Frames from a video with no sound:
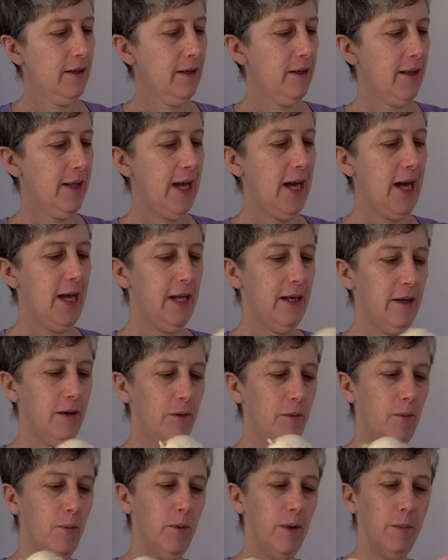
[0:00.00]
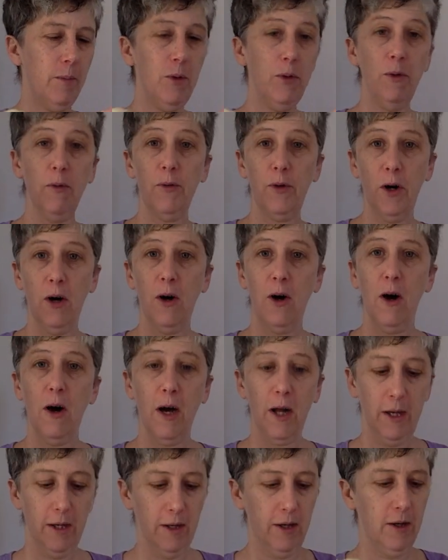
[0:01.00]
then we moved
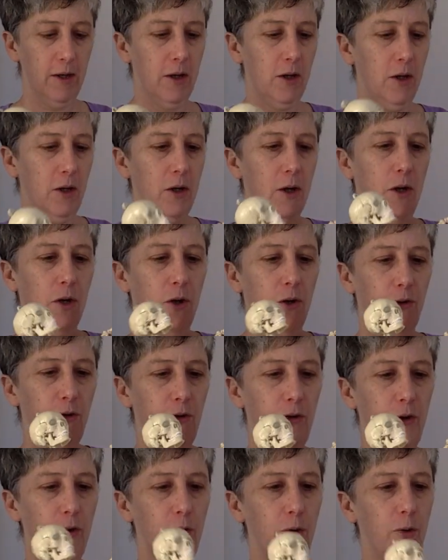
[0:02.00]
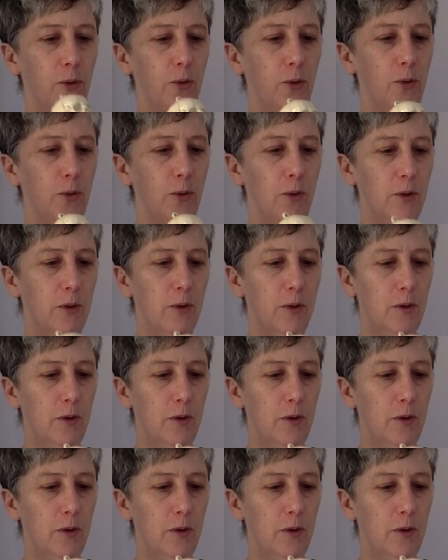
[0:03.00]
on to,